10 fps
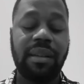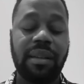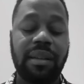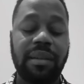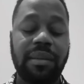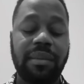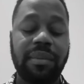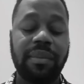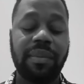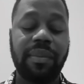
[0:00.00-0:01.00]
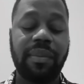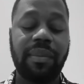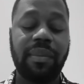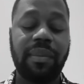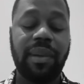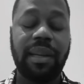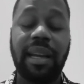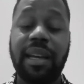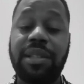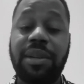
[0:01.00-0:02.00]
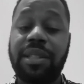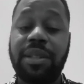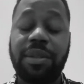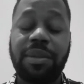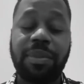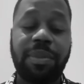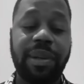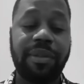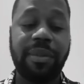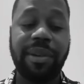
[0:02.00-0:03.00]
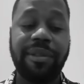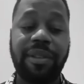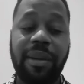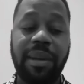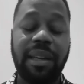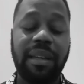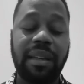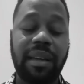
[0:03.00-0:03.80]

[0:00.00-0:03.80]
I'd like to ask you to pray for my family.